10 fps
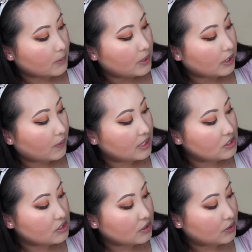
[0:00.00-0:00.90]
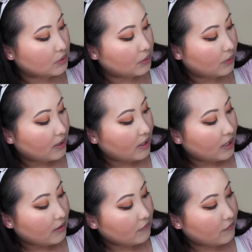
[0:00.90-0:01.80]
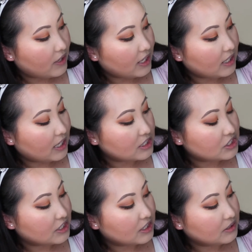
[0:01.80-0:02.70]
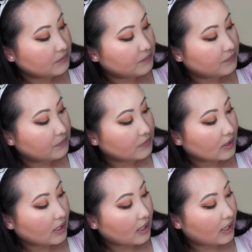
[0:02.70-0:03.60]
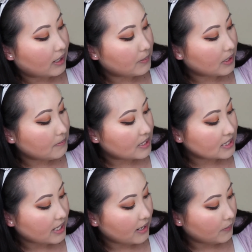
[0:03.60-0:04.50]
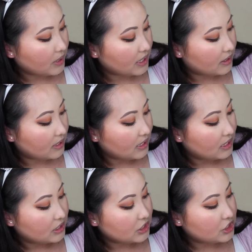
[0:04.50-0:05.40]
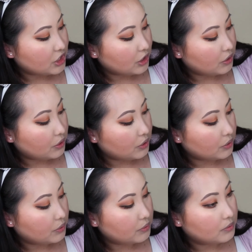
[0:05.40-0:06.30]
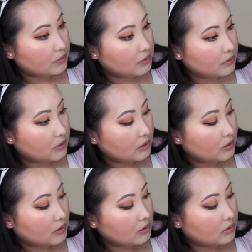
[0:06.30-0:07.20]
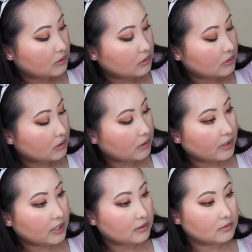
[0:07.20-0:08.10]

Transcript: I'm gonna go into Vacation, and I'm gonna mix that with Chihu. All right.